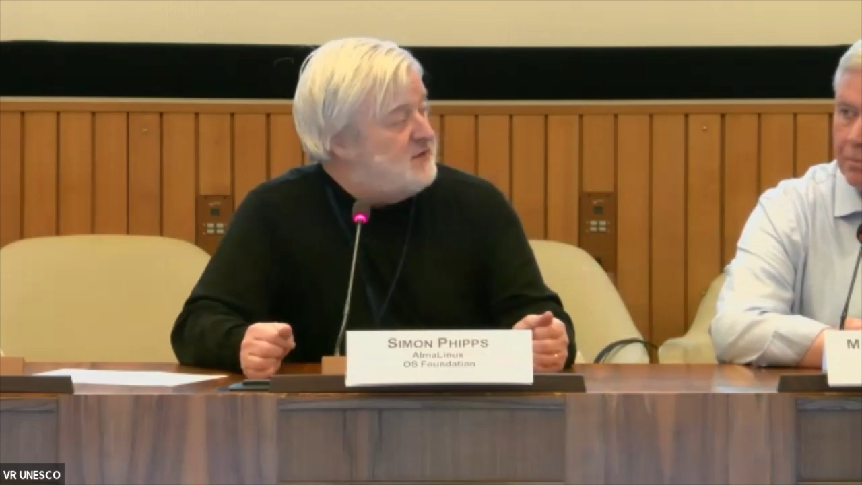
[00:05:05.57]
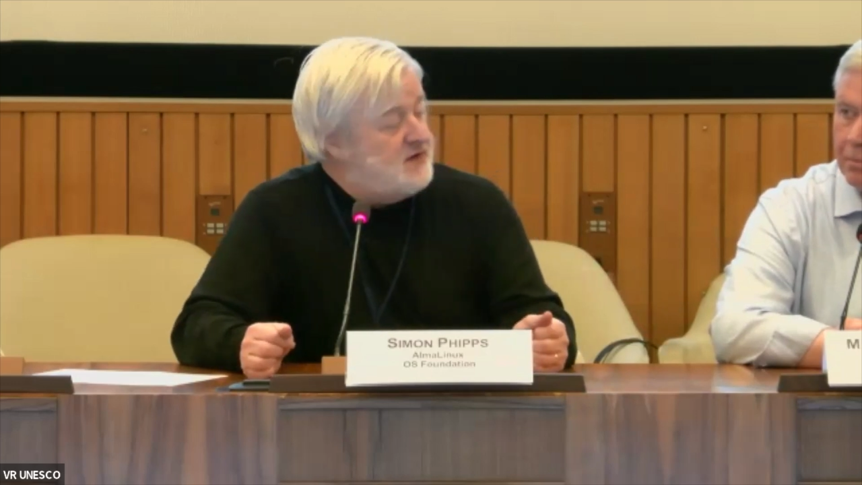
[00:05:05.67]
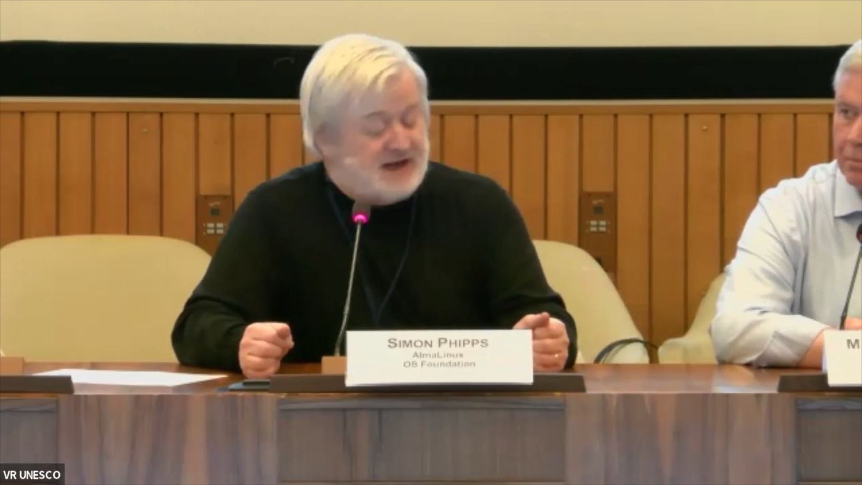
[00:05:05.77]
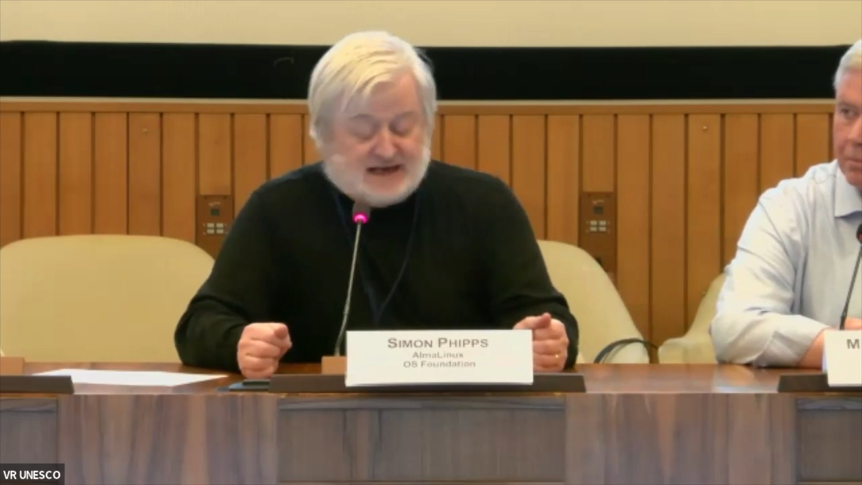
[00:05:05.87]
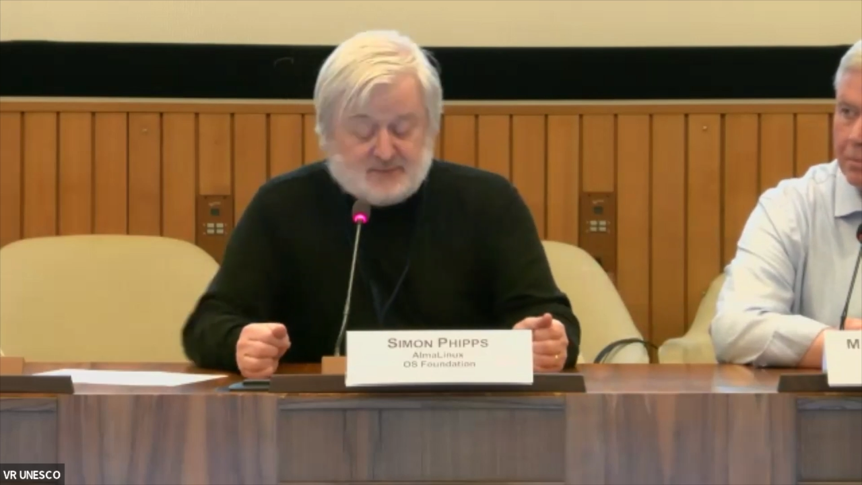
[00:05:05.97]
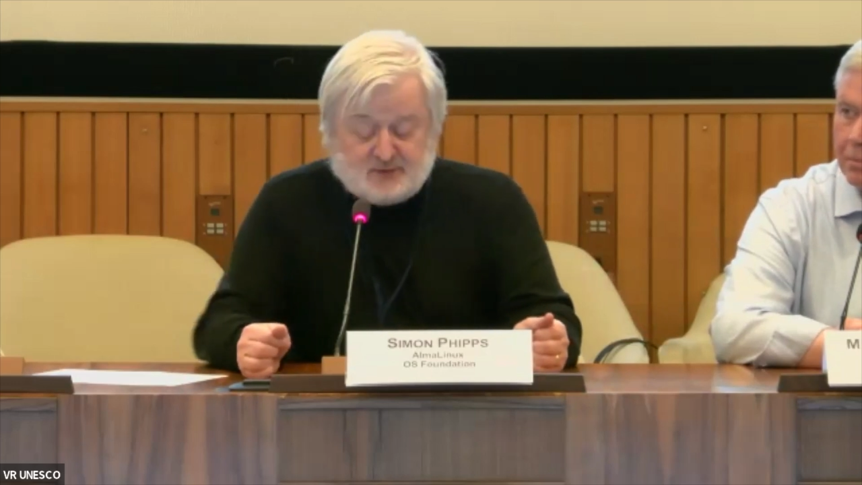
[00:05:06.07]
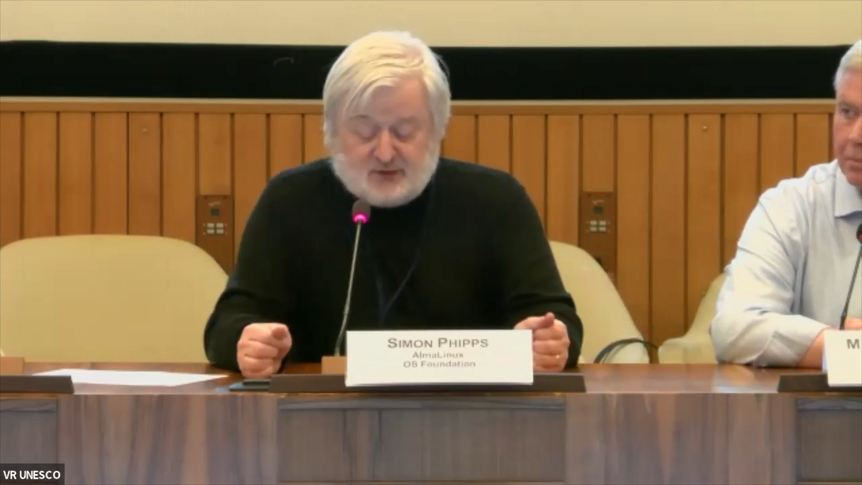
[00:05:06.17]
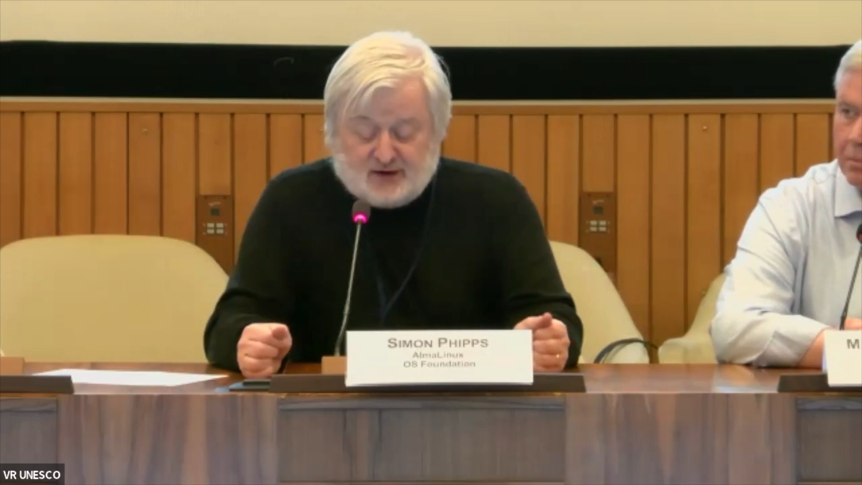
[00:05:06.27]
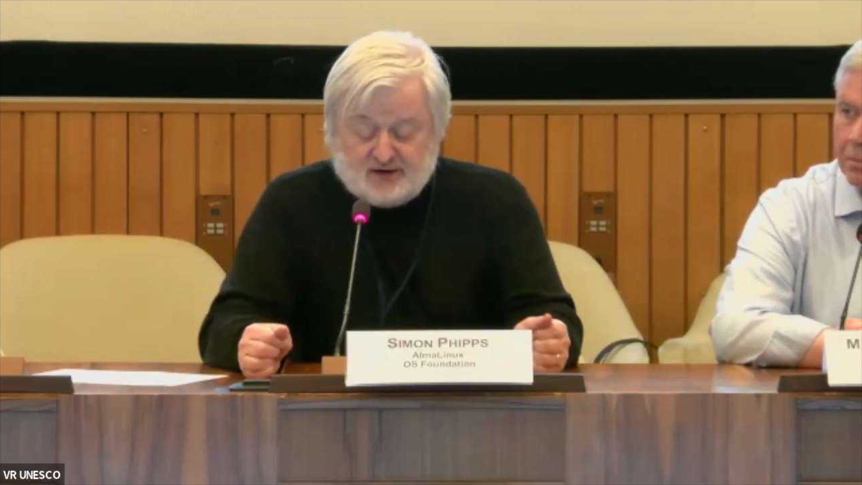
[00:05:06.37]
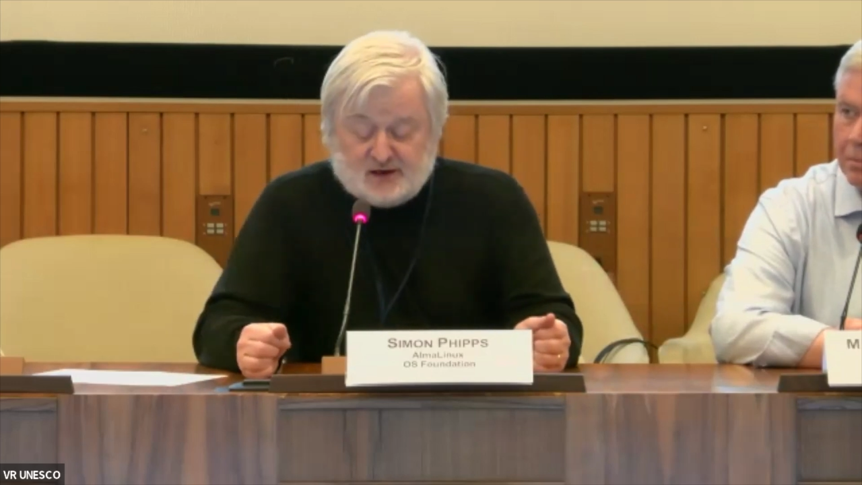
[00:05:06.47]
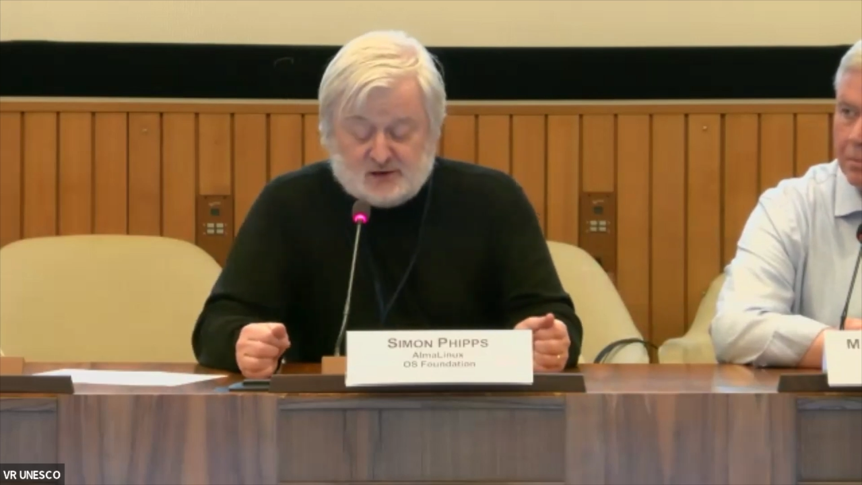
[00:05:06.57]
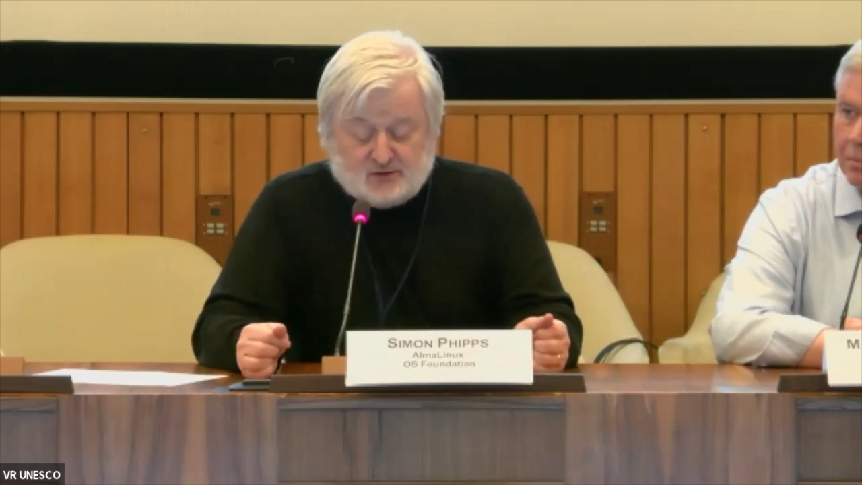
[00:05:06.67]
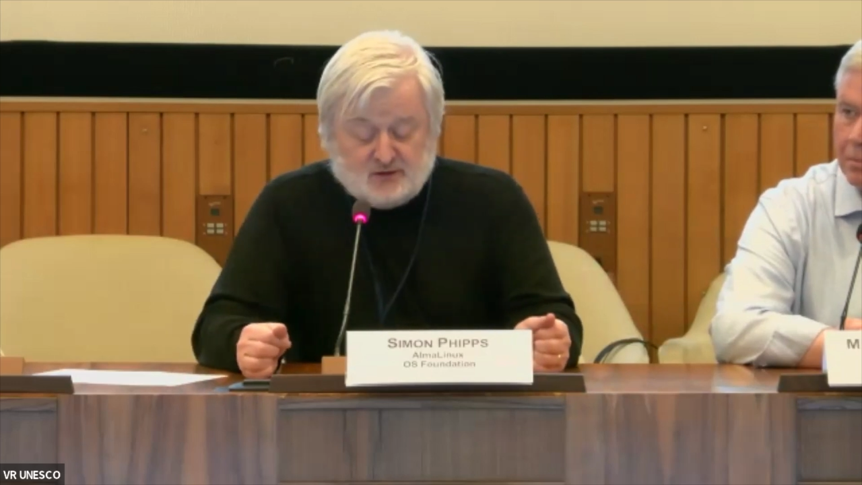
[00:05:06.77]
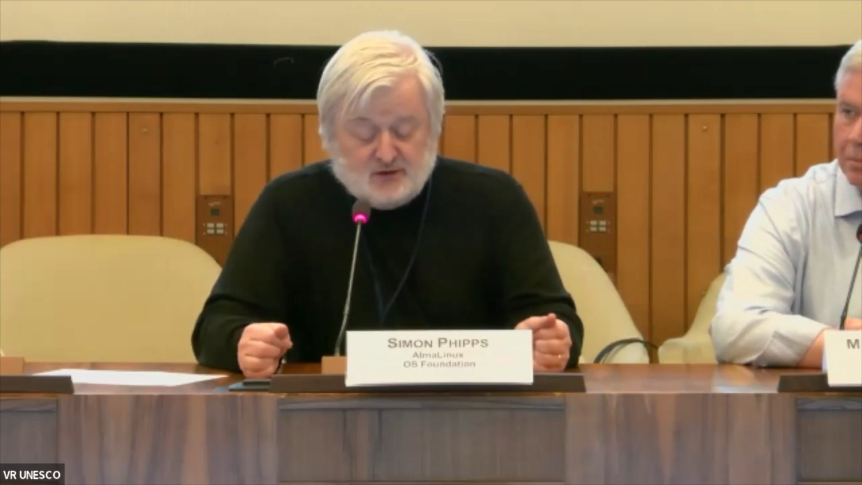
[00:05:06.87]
the Eclipse Foundation